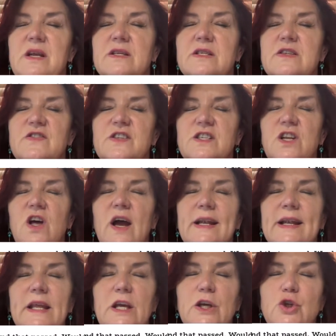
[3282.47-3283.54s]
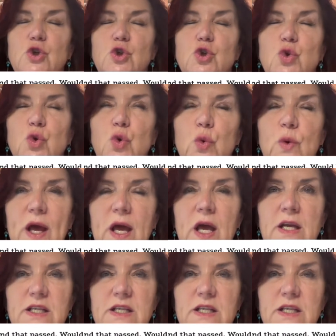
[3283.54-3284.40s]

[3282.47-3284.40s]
slightly sooner,